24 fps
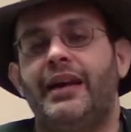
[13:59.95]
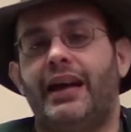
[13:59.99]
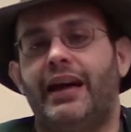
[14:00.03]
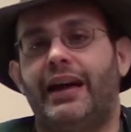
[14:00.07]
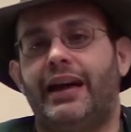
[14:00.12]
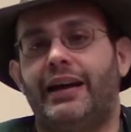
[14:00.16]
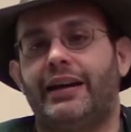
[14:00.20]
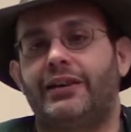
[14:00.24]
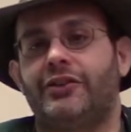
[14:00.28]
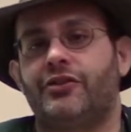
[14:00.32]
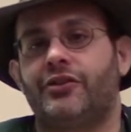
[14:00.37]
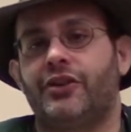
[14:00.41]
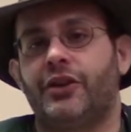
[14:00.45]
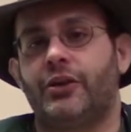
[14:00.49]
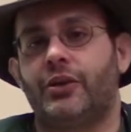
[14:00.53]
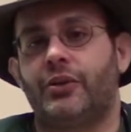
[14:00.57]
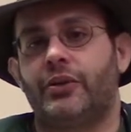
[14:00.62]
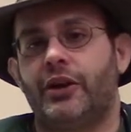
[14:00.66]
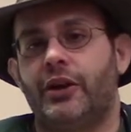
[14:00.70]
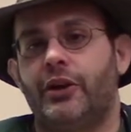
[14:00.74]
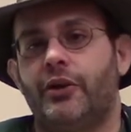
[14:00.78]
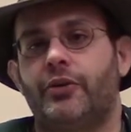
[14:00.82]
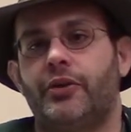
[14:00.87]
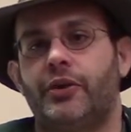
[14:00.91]
And
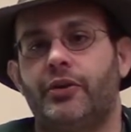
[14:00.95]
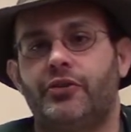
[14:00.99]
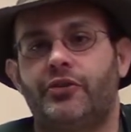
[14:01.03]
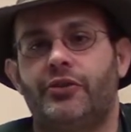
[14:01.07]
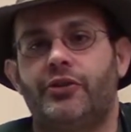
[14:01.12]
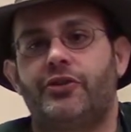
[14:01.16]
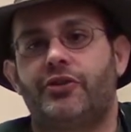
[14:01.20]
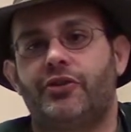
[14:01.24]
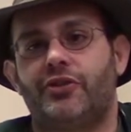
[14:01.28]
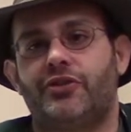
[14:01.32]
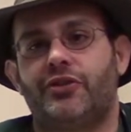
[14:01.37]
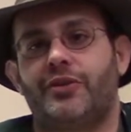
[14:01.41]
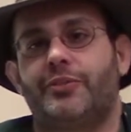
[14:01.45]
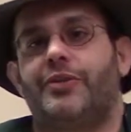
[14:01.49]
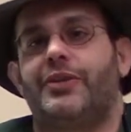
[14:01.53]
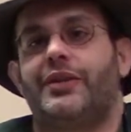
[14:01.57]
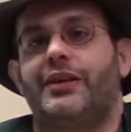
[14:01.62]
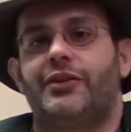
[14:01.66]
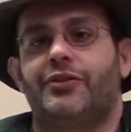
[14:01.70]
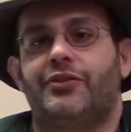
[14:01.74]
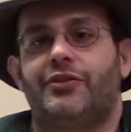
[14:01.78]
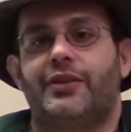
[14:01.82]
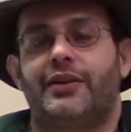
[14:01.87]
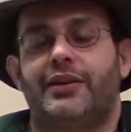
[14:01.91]
so, those are just some
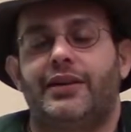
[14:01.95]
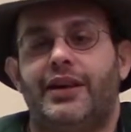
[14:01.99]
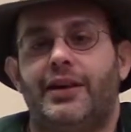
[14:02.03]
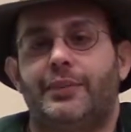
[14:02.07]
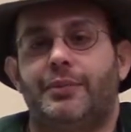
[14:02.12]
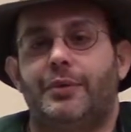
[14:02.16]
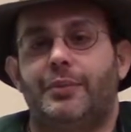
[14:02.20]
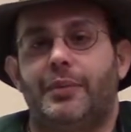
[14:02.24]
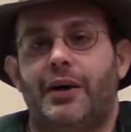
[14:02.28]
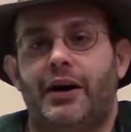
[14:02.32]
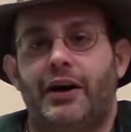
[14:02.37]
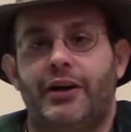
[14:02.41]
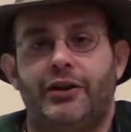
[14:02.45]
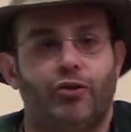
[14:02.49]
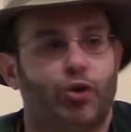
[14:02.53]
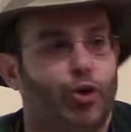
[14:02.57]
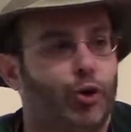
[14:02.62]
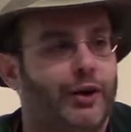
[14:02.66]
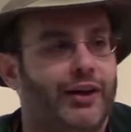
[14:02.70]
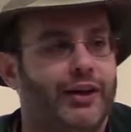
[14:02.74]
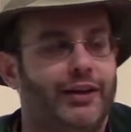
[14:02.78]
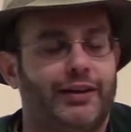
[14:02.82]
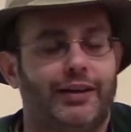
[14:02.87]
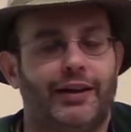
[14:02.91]
things to keep in mind
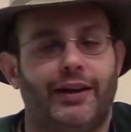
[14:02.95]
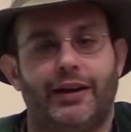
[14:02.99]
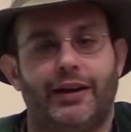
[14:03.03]
during